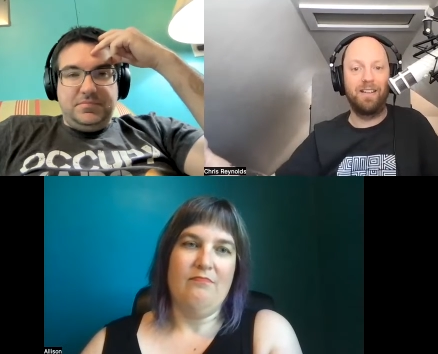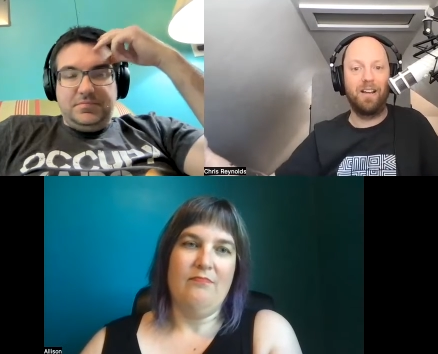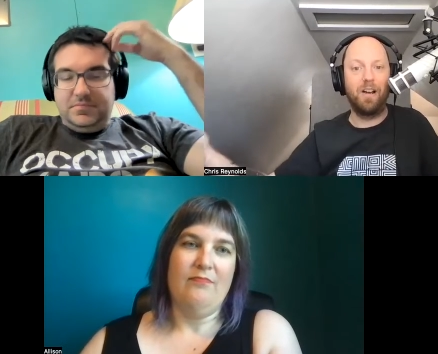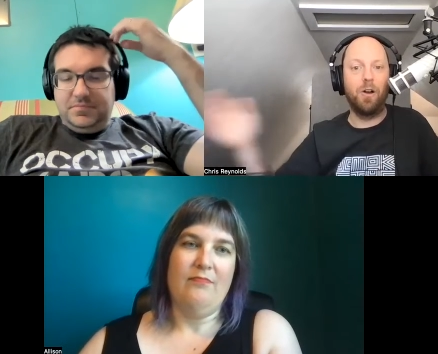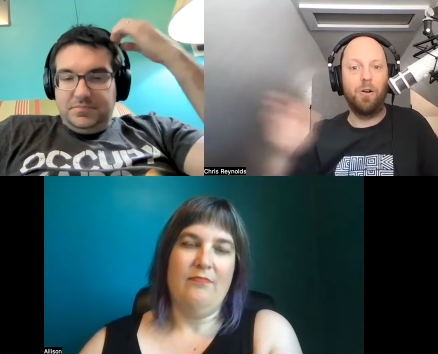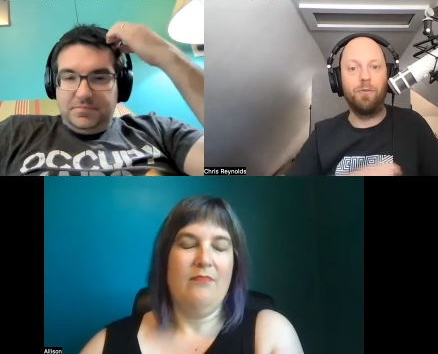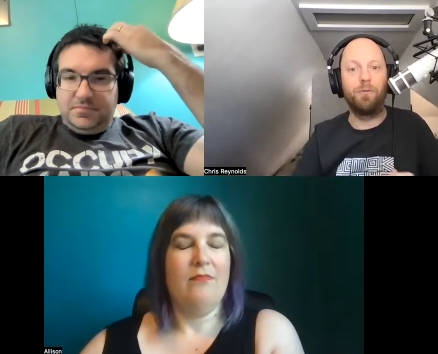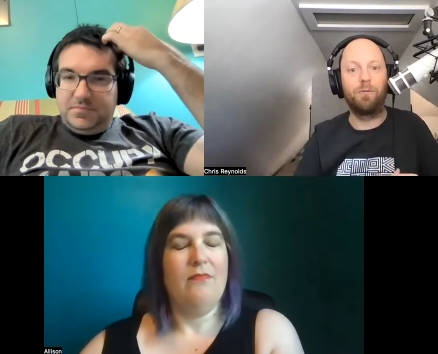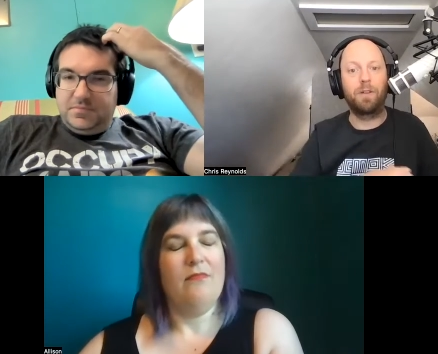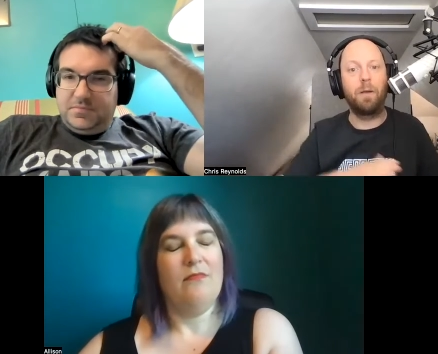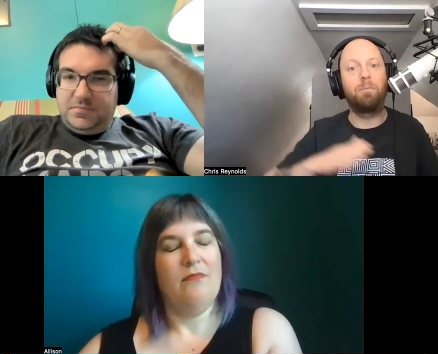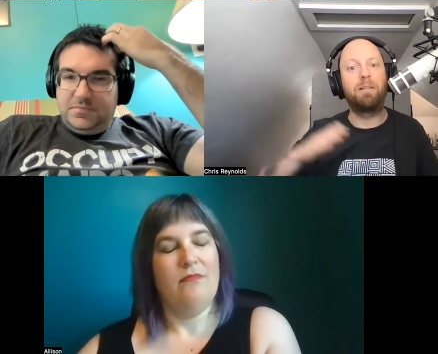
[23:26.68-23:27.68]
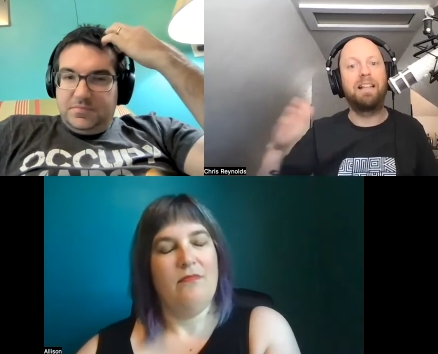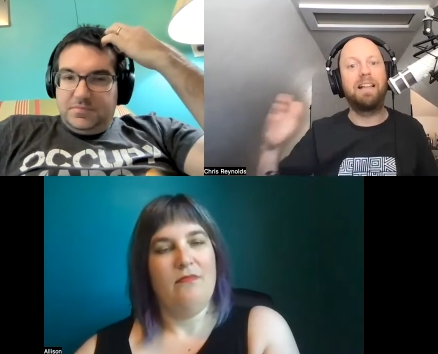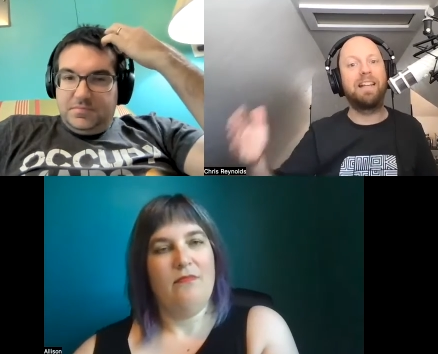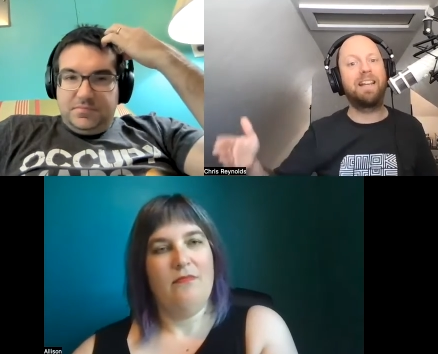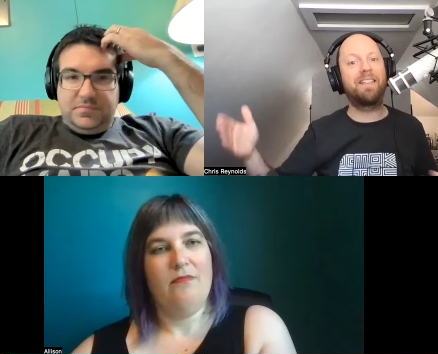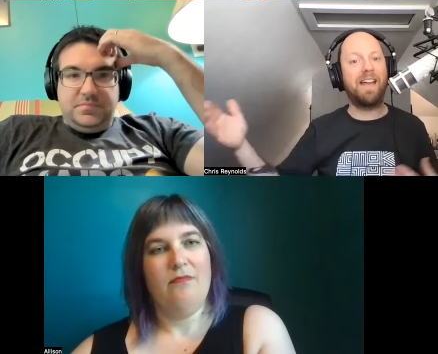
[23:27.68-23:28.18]
Speaker 1: of
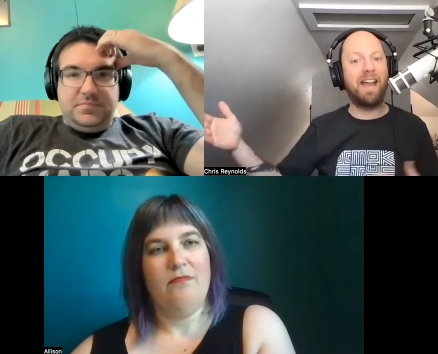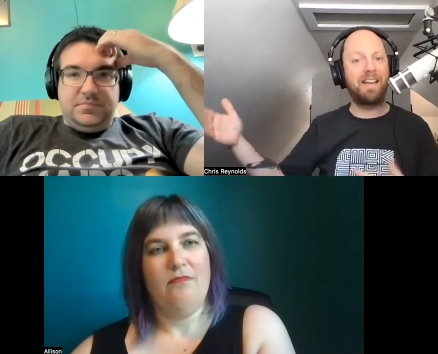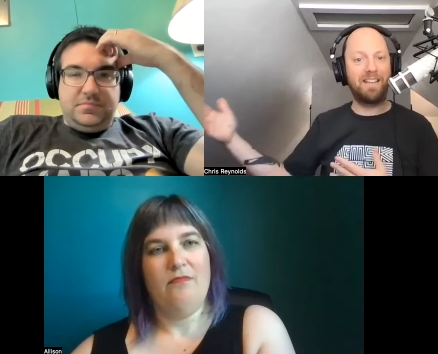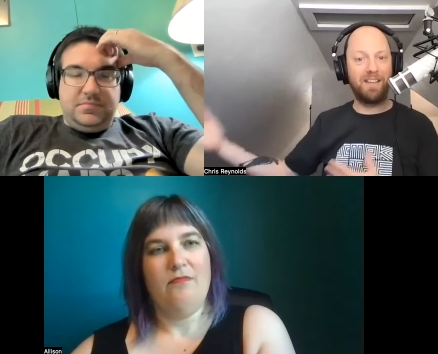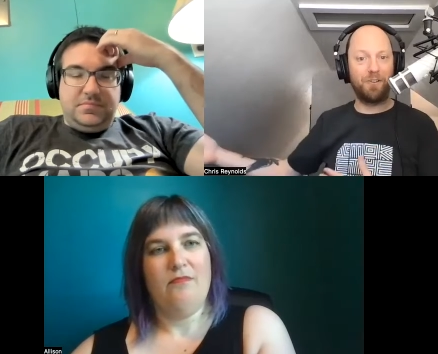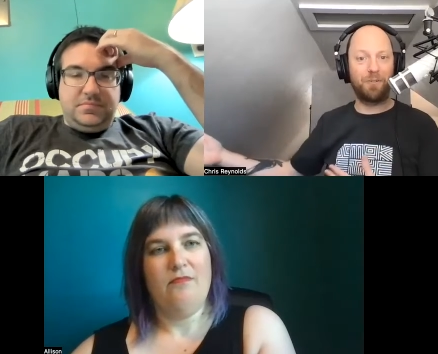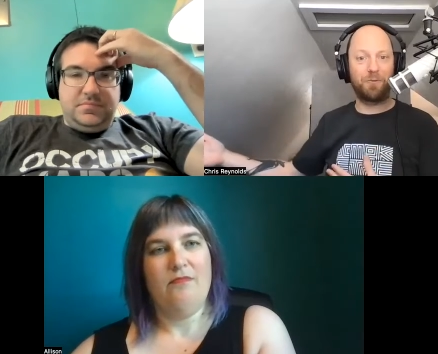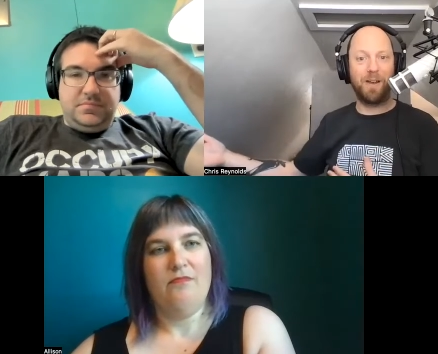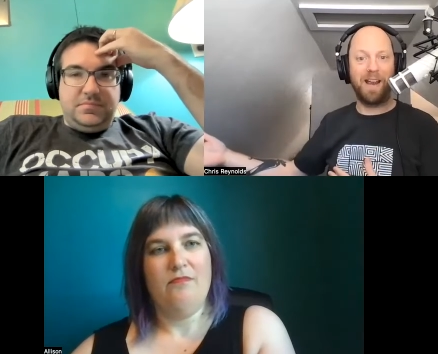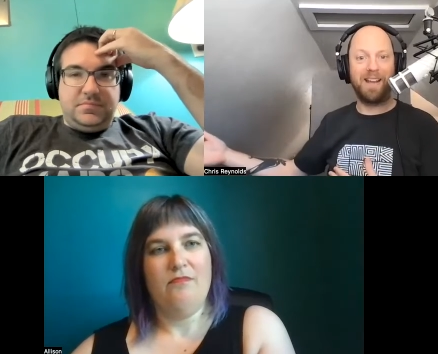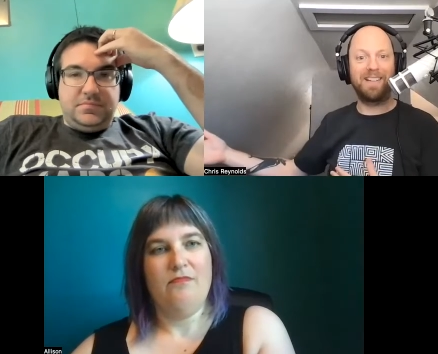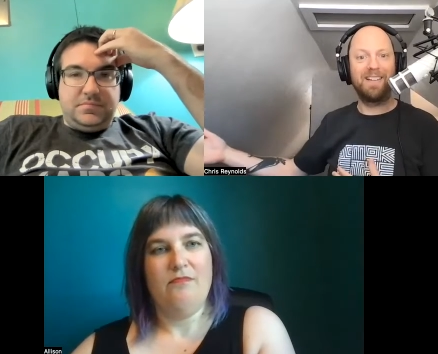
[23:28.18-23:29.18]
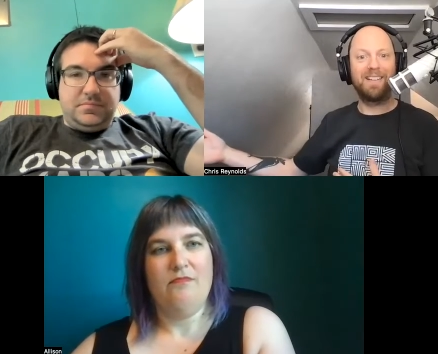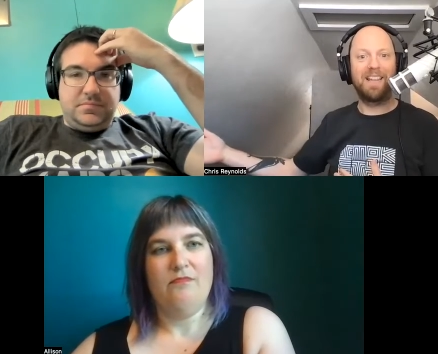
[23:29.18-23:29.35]
completing that year, right?